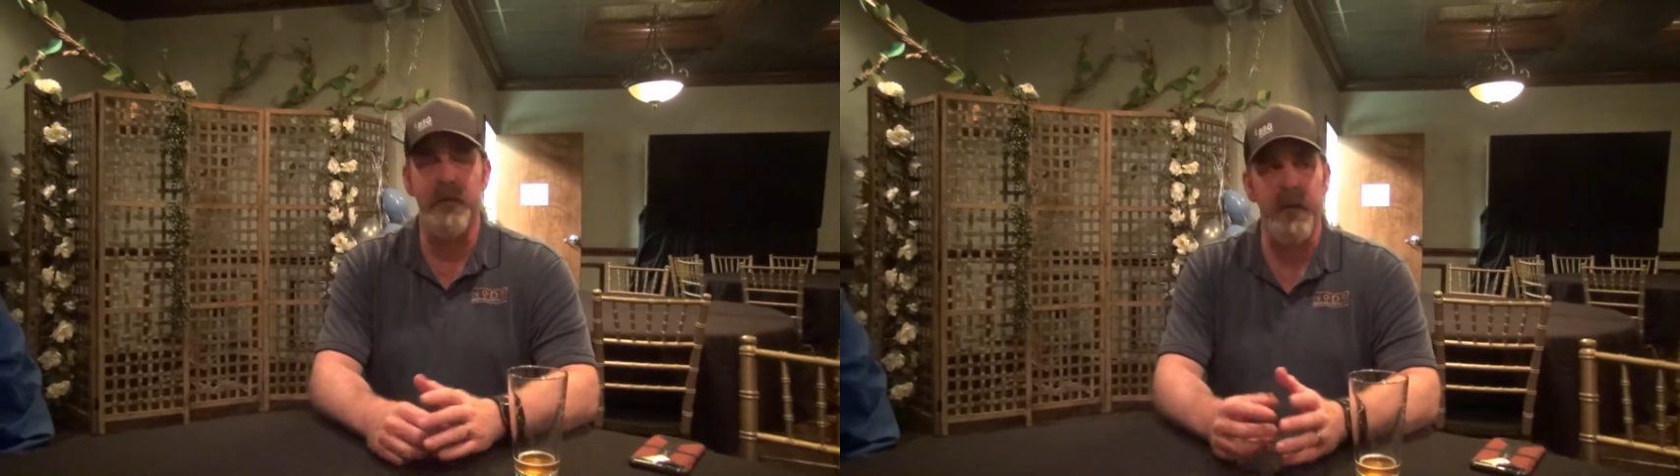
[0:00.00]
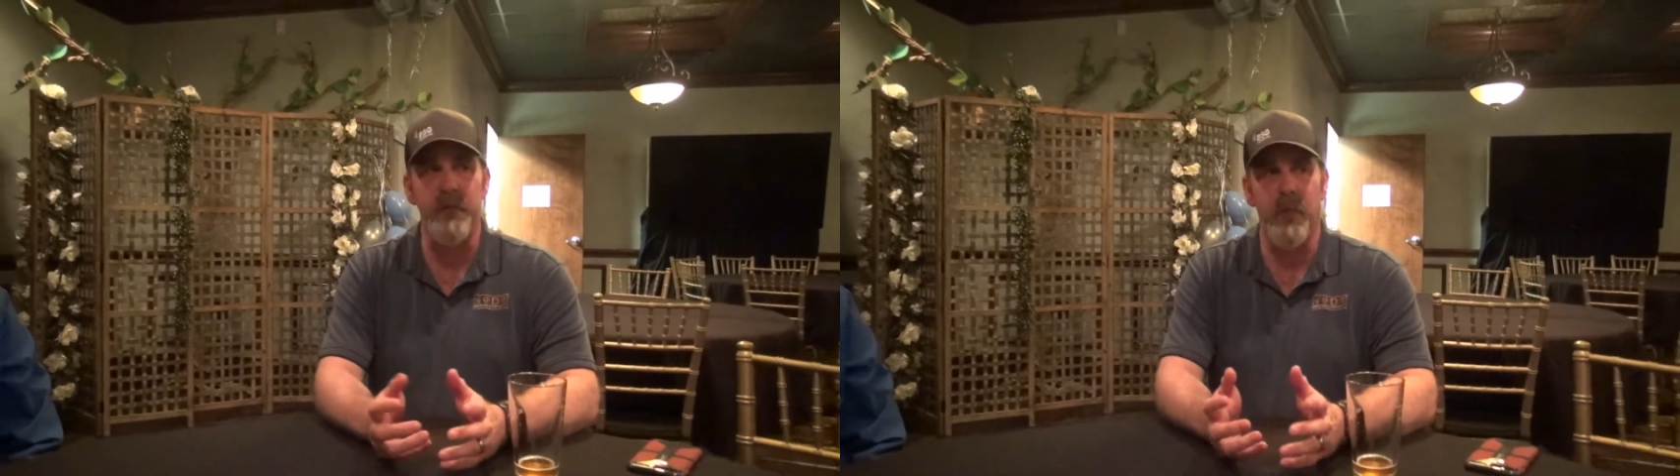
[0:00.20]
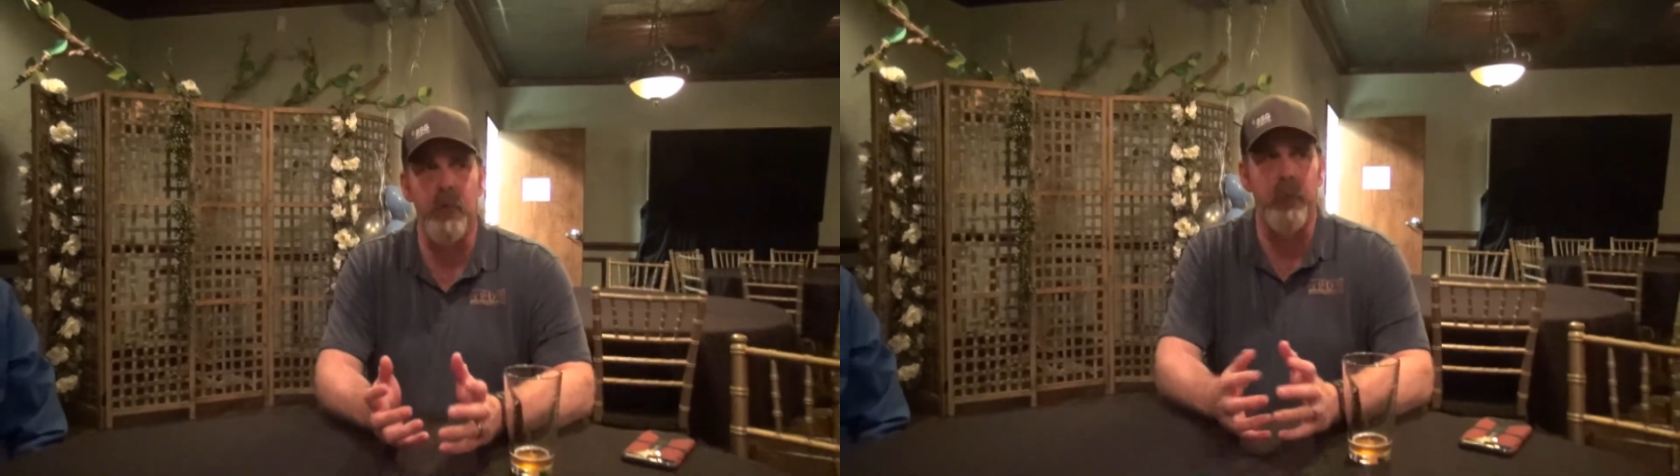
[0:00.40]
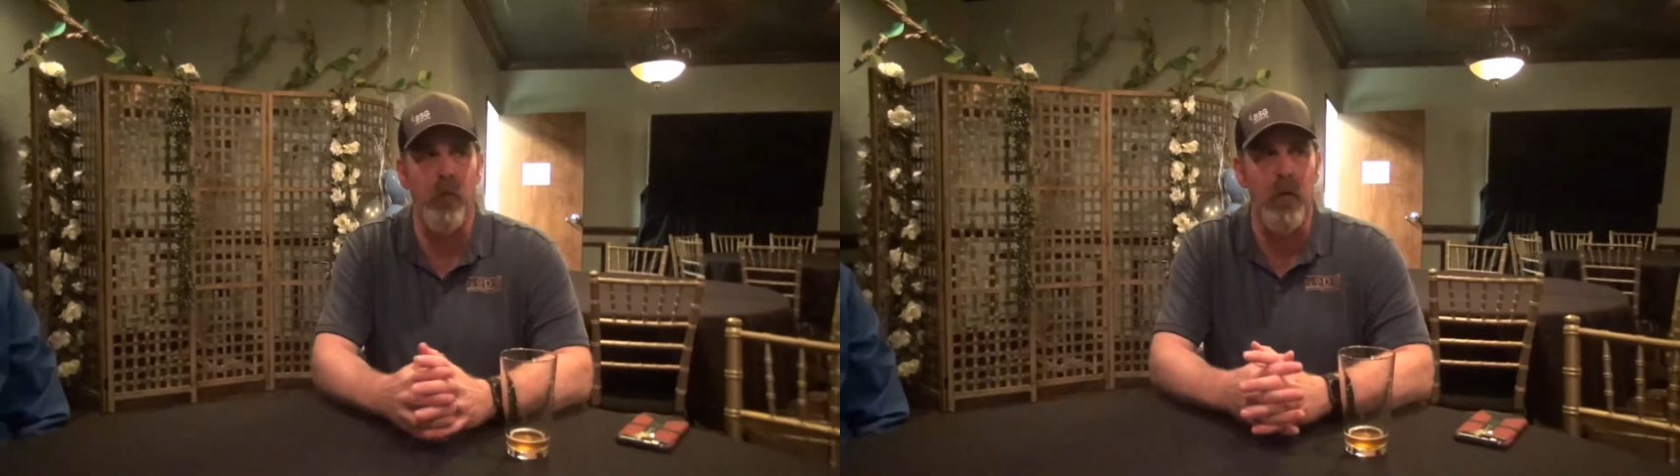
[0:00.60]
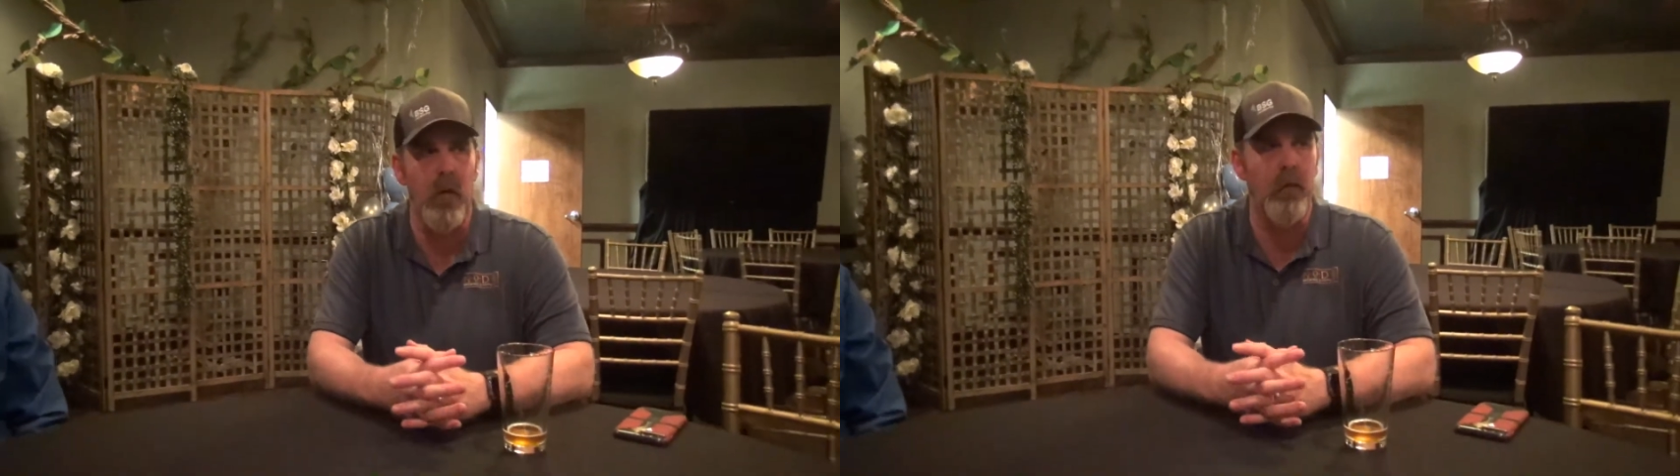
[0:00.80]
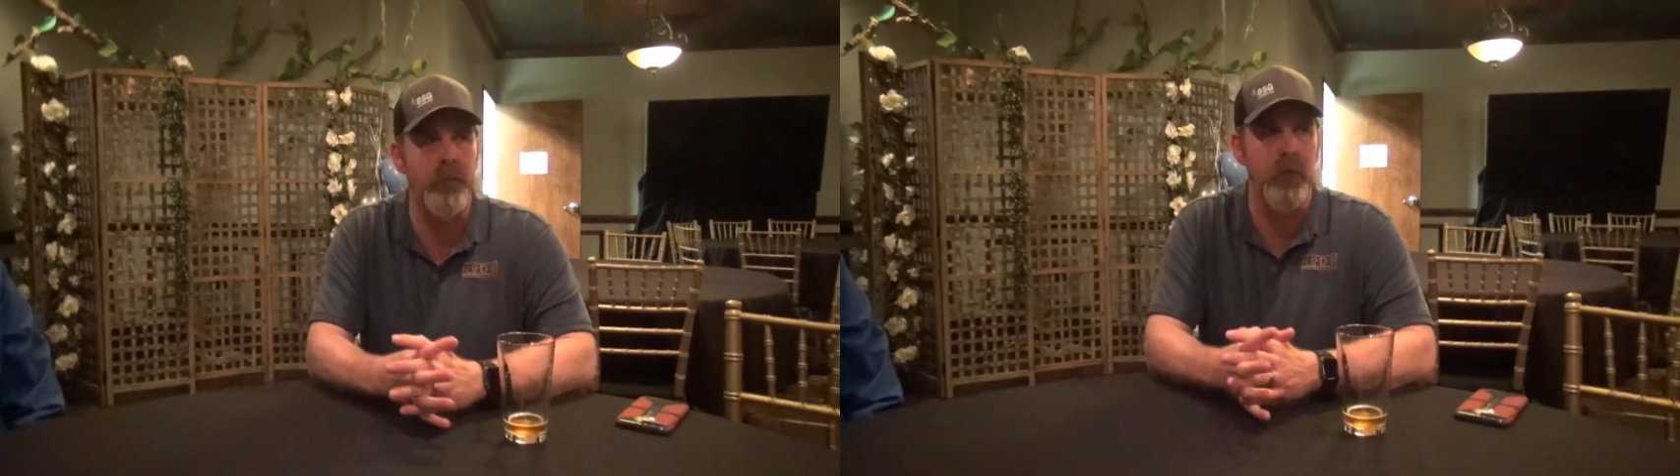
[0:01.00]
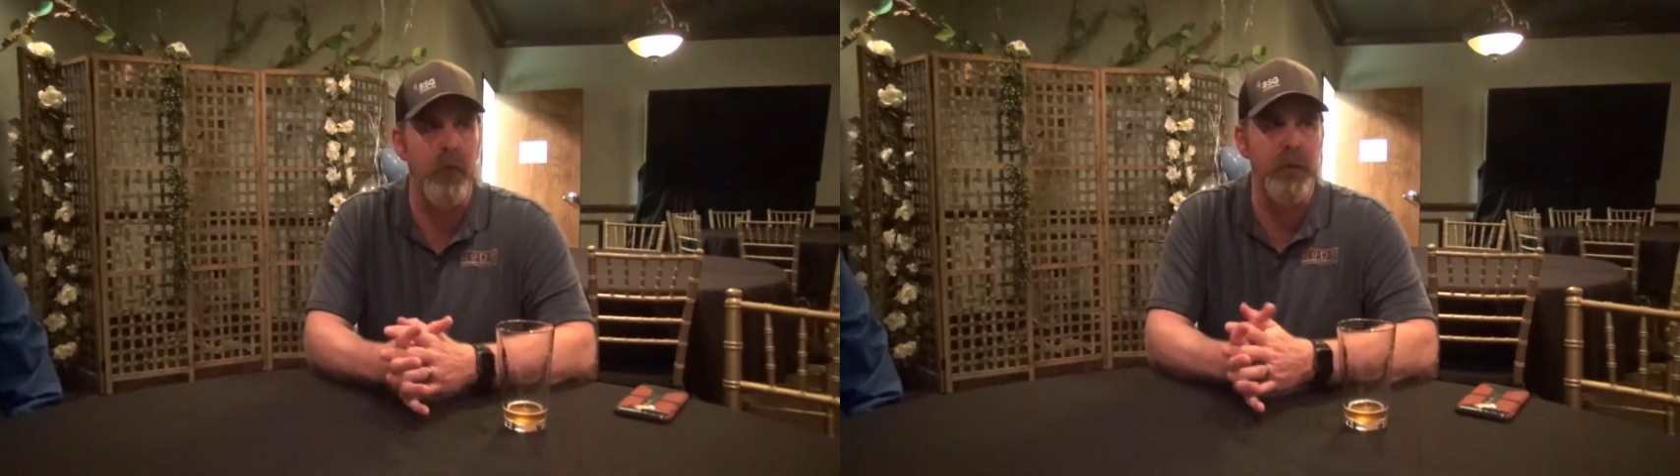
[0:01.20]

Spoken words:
and more clove too.